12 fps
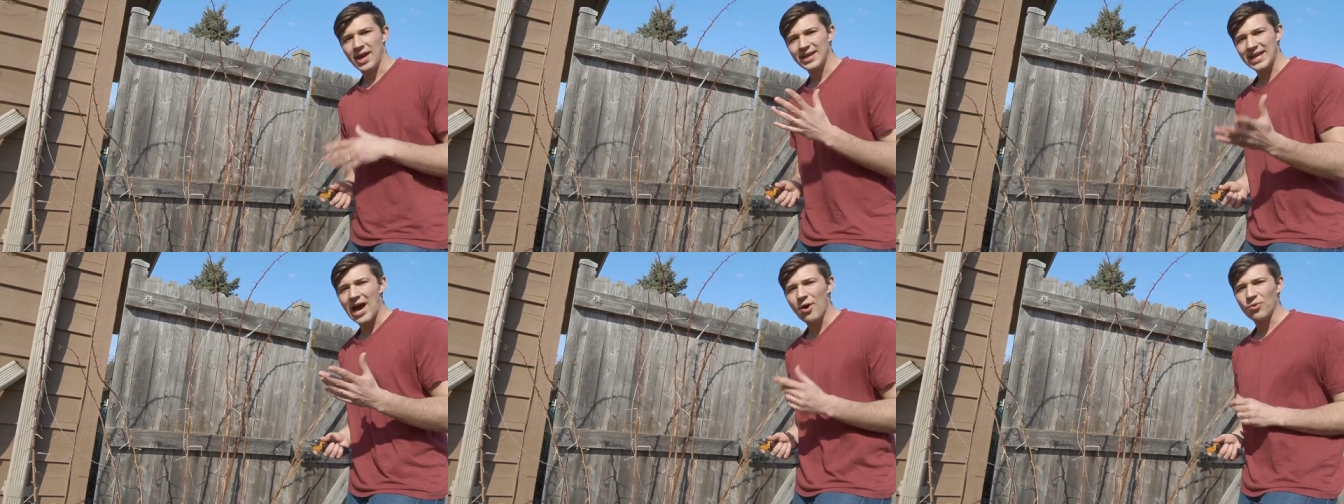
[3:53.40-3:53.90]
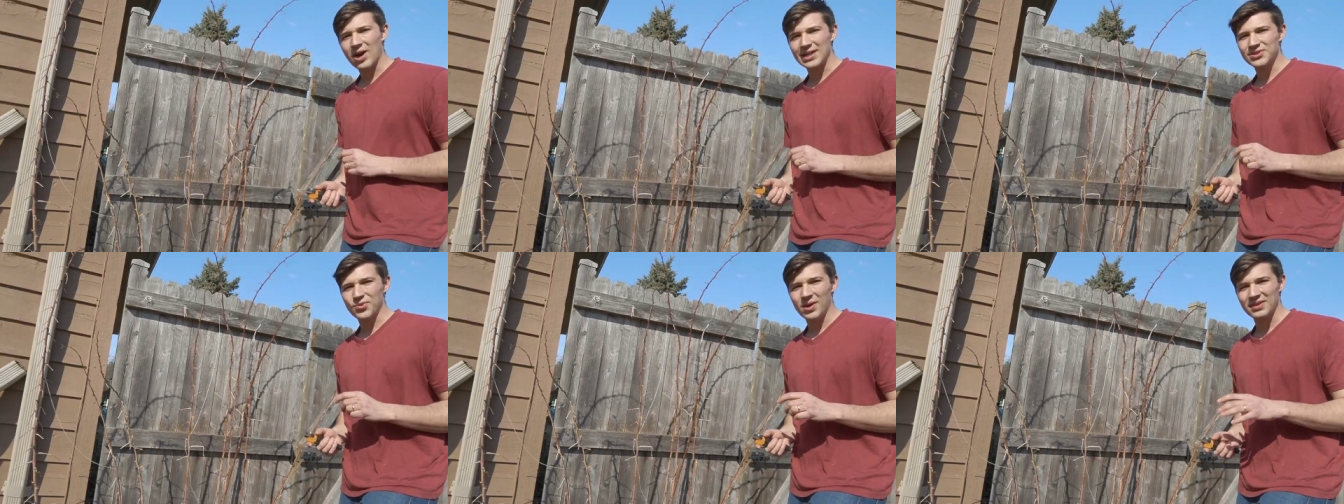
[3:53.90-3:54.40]
And now
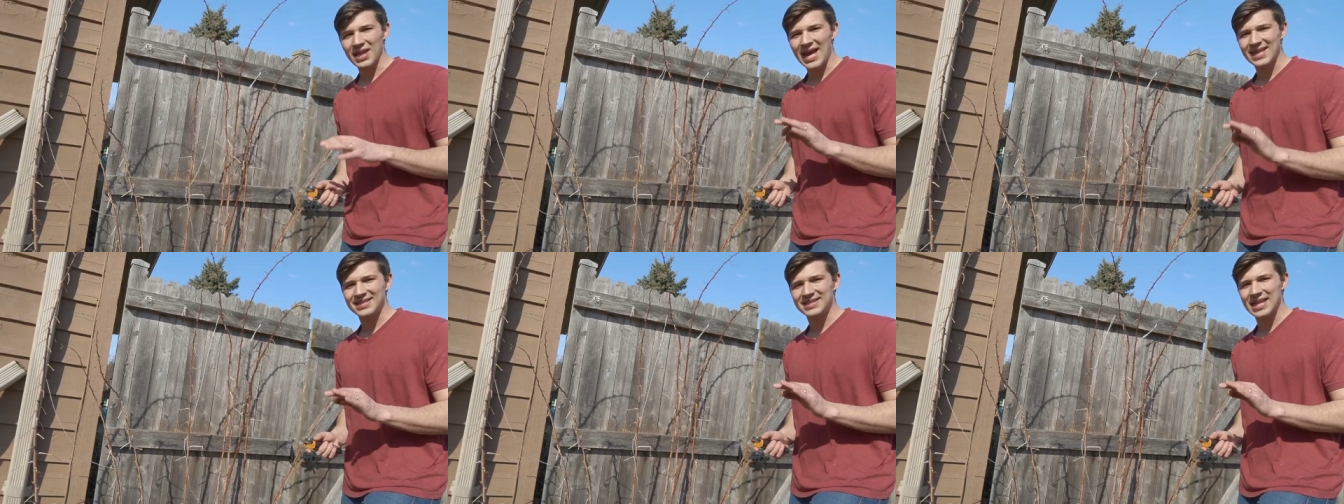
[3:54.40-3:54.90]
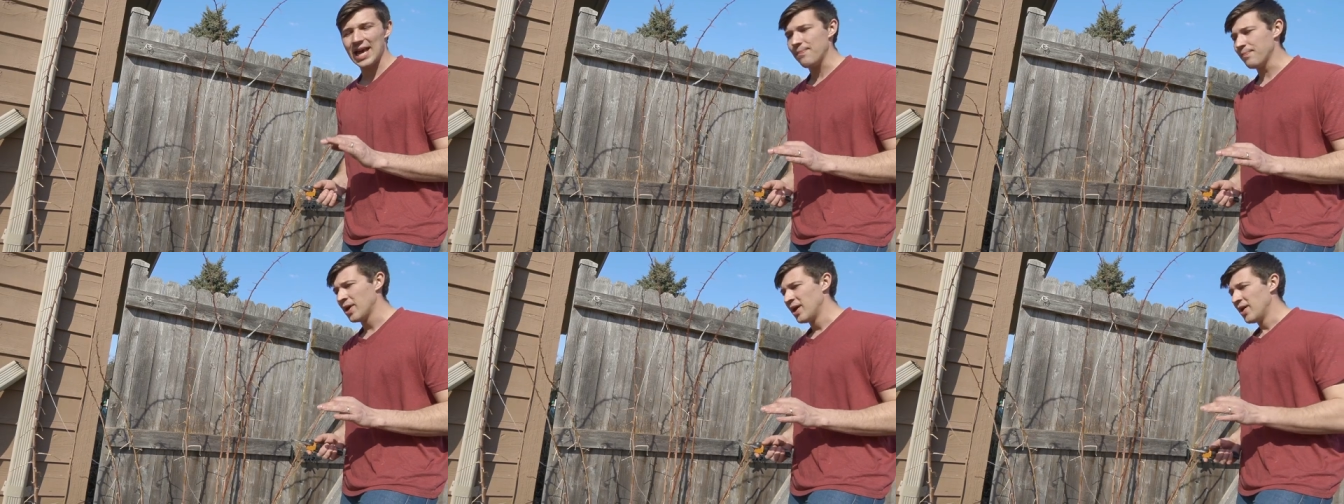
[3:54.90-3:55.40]
we're on to our last
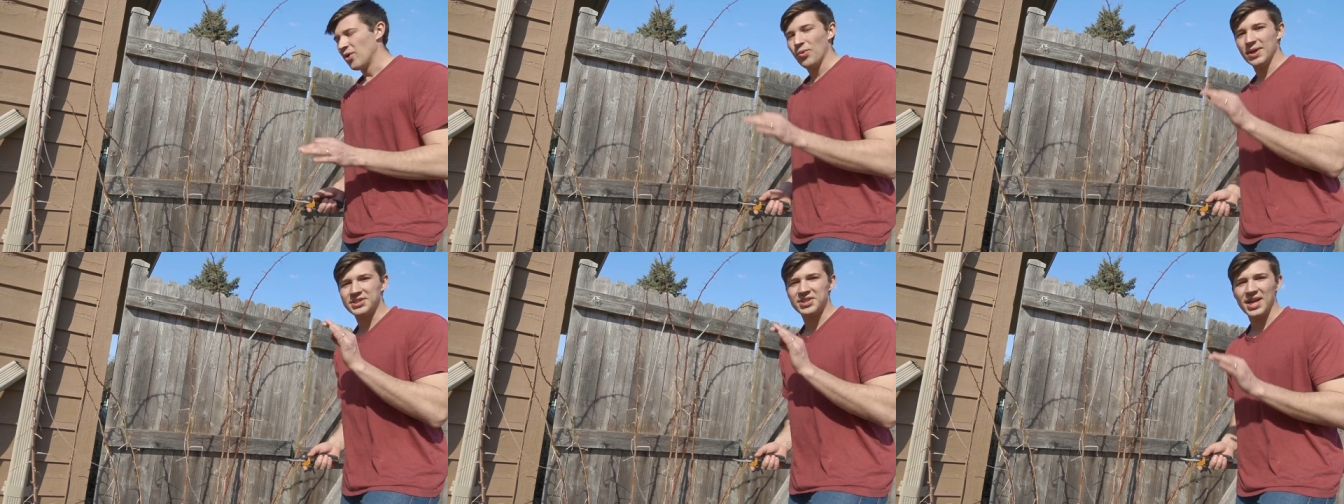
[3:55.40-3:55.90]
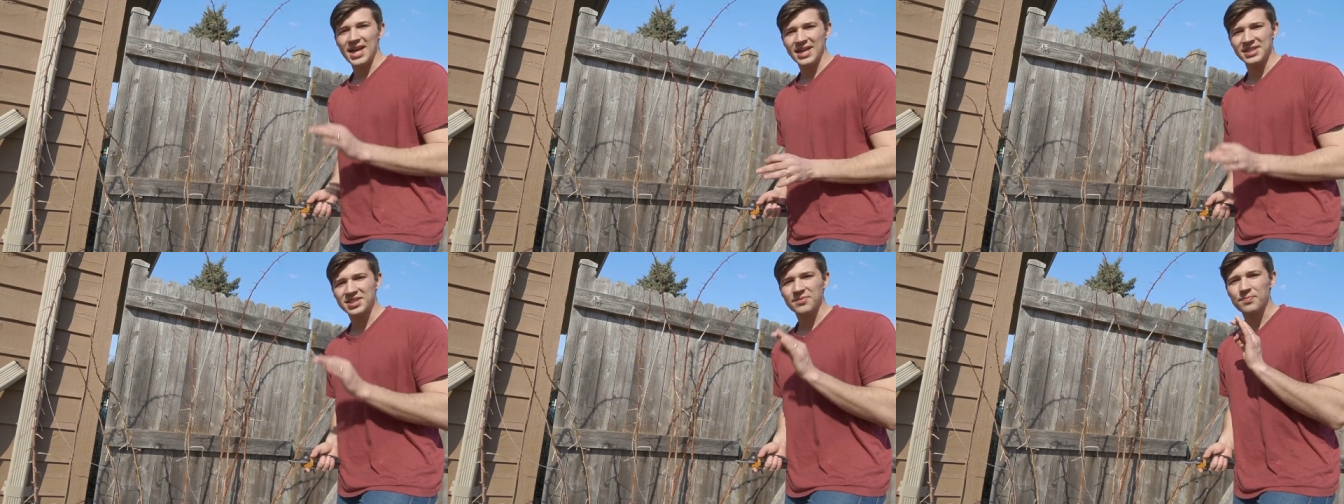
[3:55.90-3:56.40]
step, which
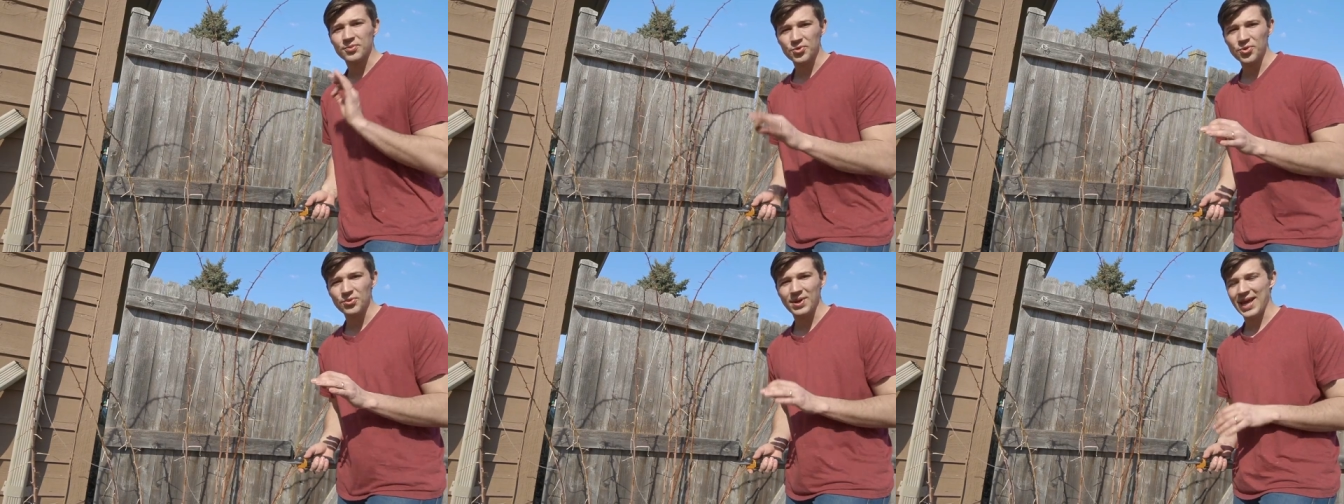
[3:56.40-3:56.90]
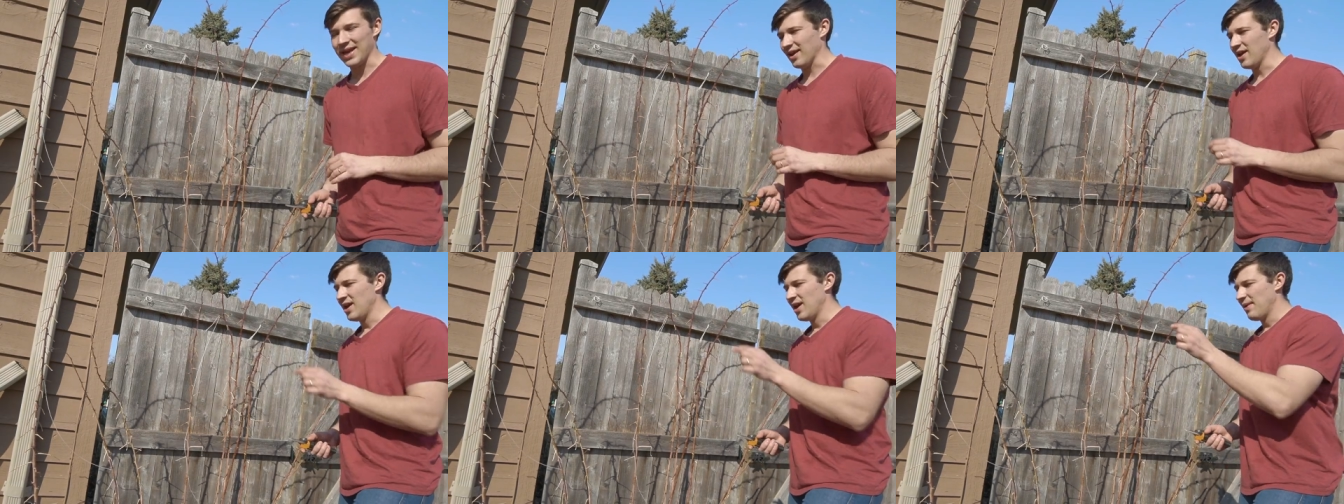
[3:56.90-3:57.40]
is pruning.
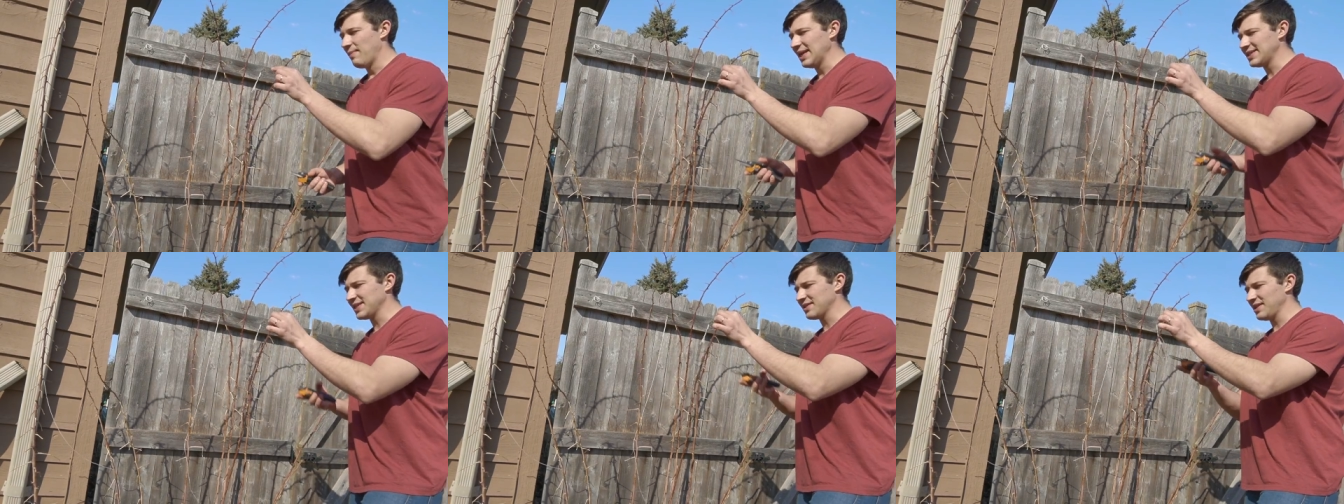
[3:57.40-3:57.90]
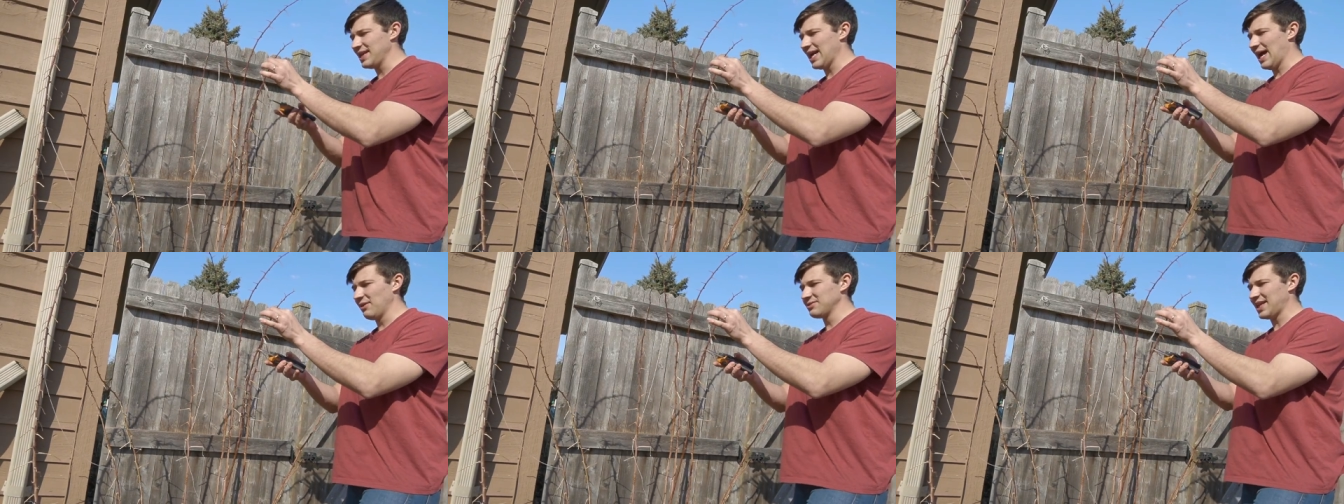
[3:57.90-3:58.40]
Basically,
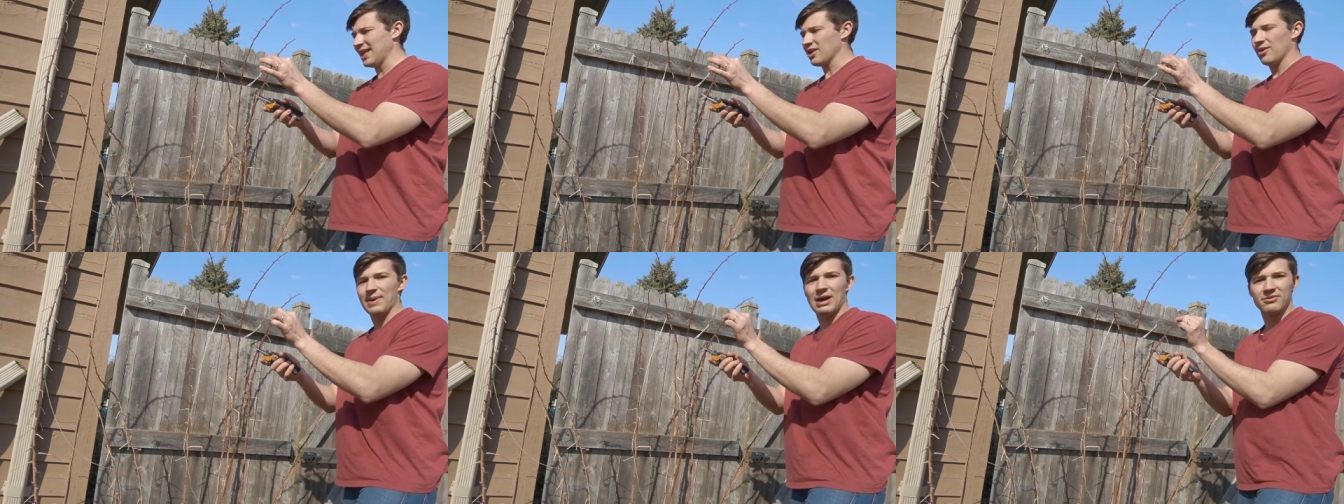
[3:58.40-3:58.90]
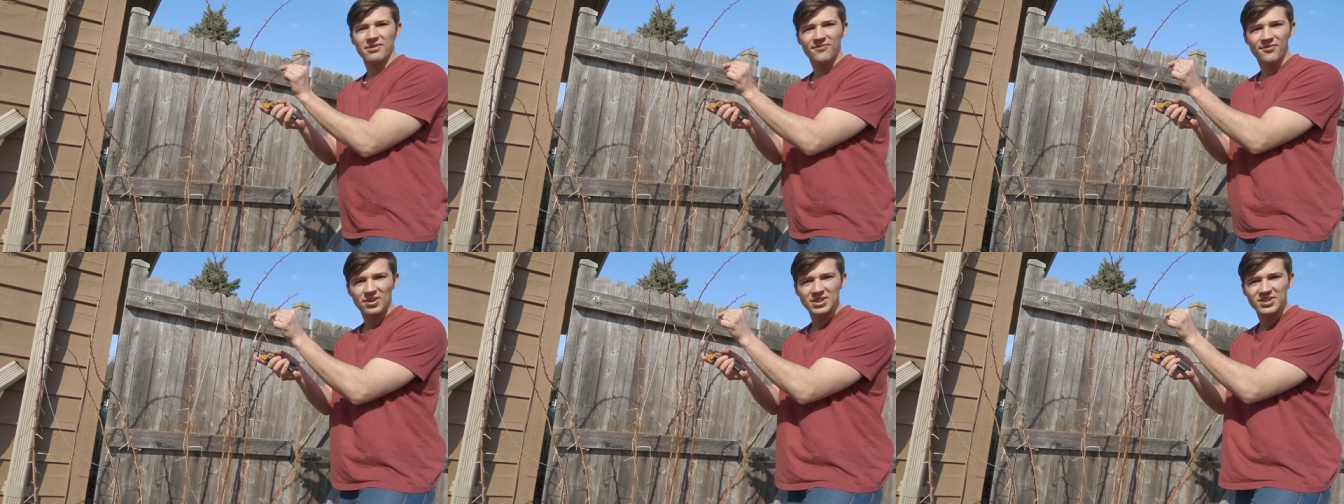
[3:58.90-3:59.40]
I'll take about the
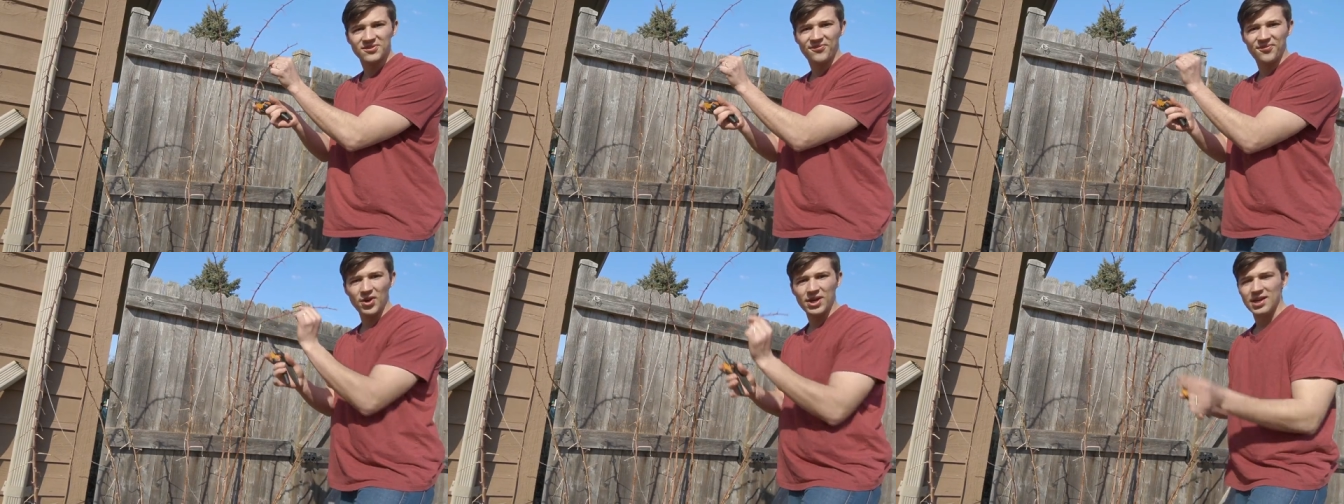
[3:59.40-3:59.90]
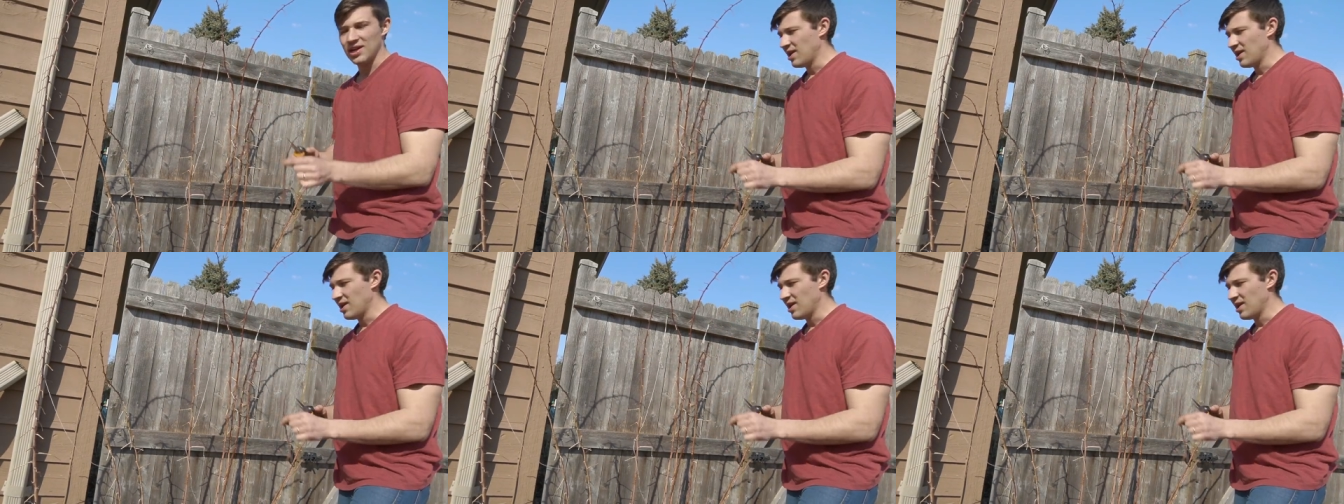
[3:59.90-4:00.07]
first foot